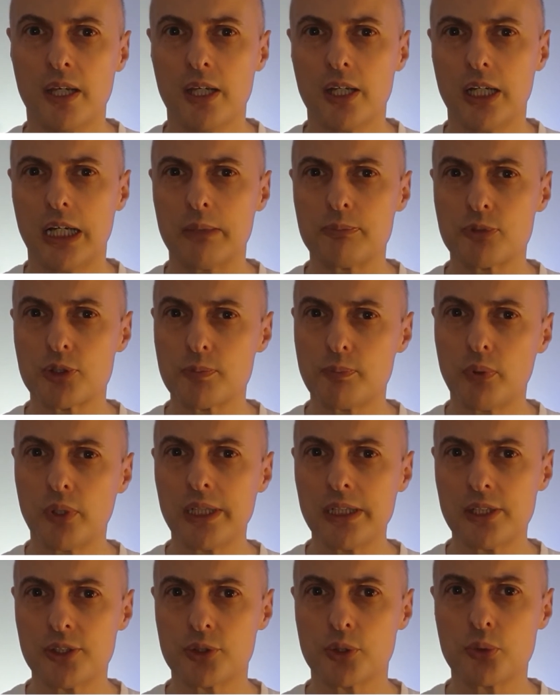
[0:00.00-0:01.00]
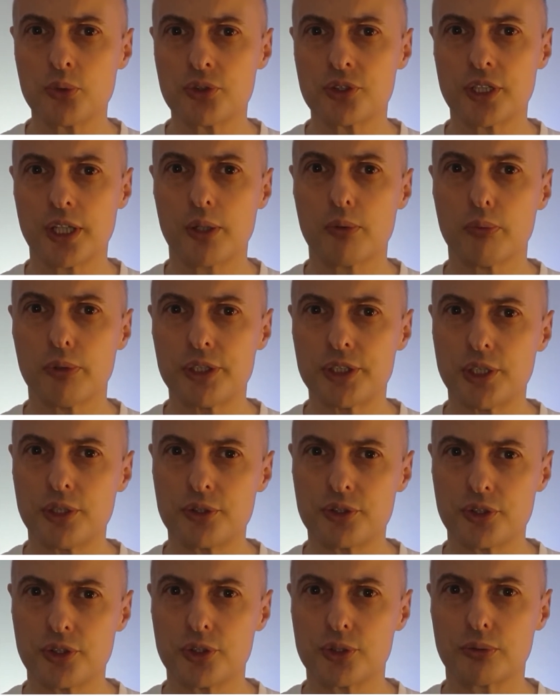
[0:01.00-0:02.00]
Um, spoilers also
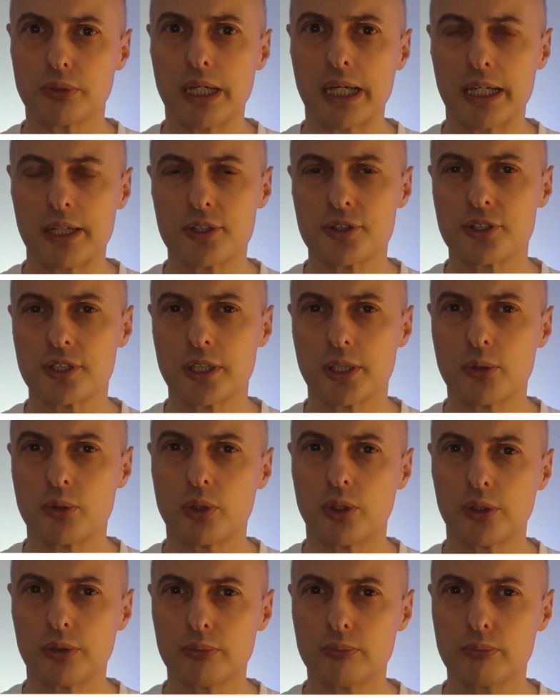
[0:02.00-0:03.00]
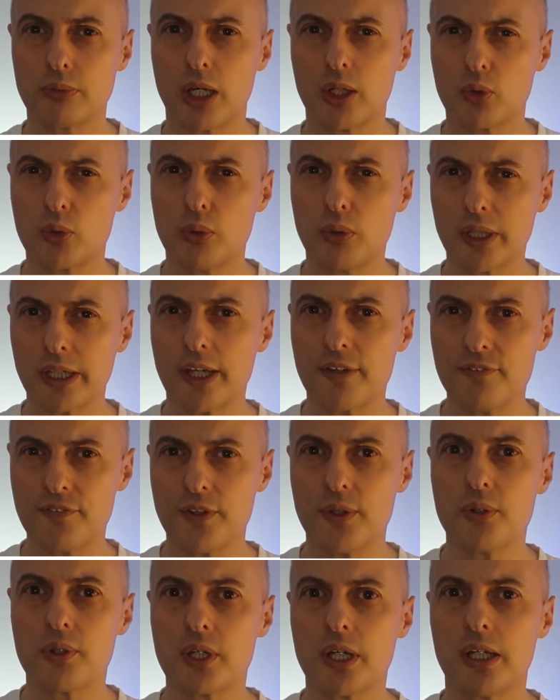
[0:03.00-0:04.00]
reduce the drag, so on quite a
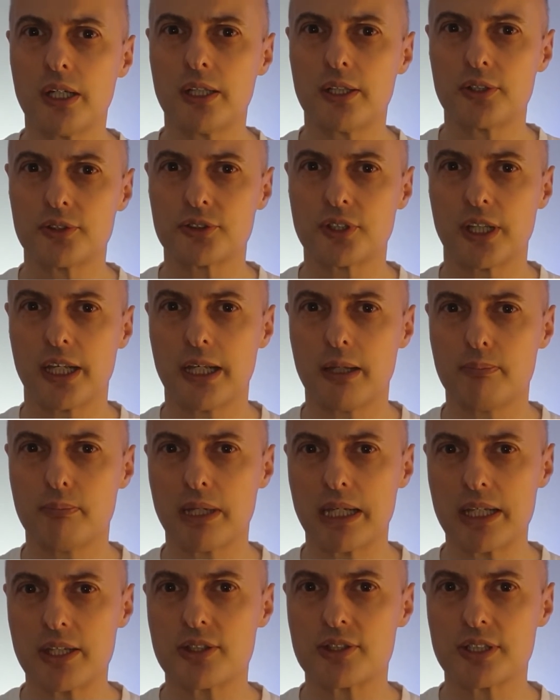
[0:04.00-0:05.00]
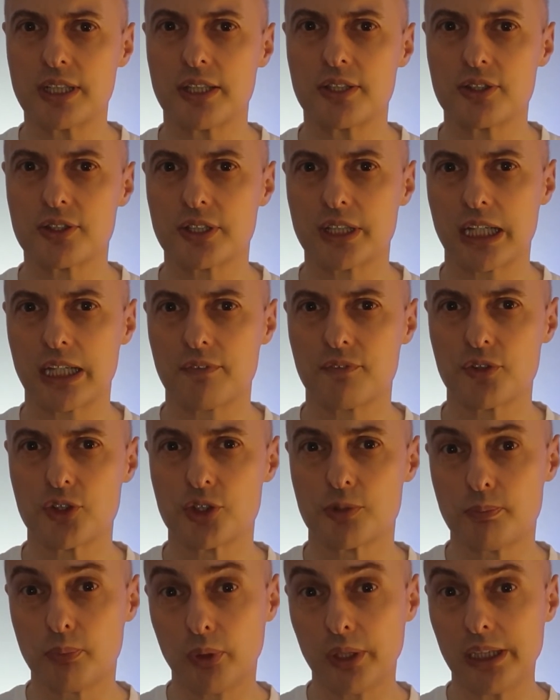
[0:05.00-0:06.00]
few cars it makes sense to have a
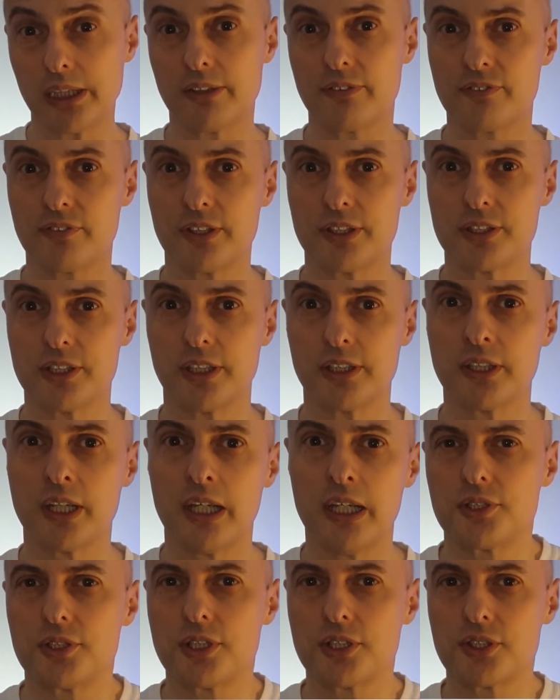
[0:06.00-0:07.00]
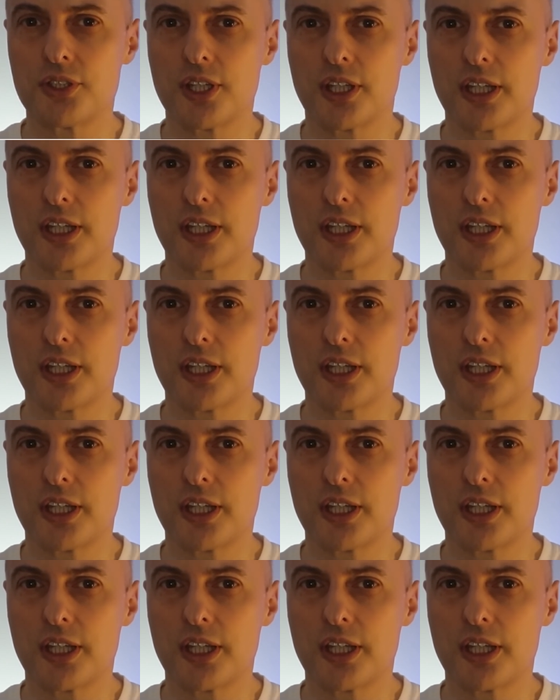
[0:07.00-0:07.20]
spoiler fitted just to